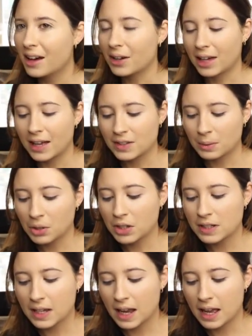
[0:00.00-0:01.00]
Okay, so I'm
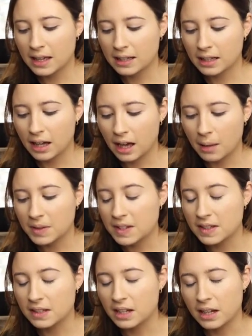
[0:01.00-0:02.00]
going to take,
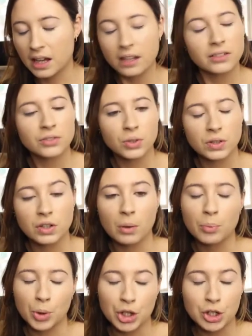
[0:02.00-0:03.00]
this isn't a
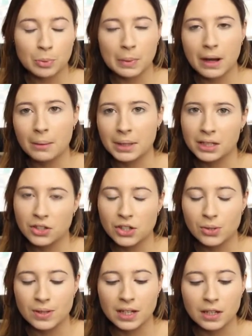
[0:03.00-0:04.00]
drugstore brush, but I mean
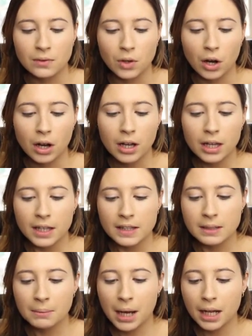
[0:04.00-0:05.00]
just use any you've got.
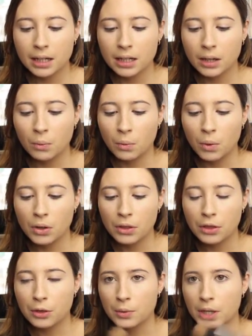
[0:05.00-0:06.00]
It's a MAC
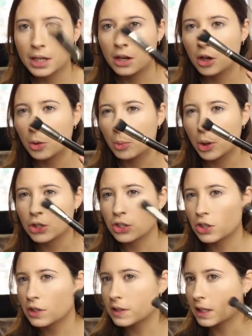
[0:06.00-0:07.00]
130 brush,
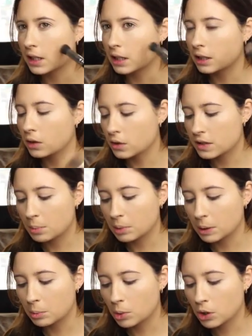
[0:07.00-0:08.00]
it's just like a little
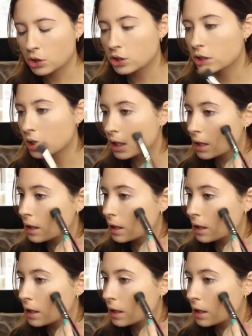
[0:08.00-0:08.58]
stippling brush.